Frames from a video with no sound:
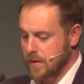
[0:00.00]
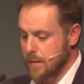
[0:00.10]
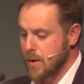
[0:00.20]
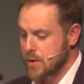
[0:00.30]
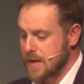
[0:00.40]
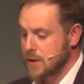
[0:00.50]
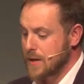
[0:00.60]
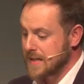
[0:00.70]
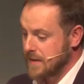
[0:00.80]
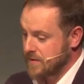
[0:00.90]
commercially
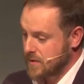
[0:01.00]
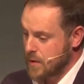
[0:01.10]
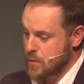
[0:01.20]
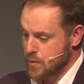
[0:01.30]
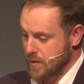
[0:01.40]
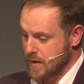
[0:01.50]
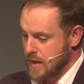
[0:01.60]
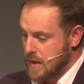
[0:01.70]
attractive solution.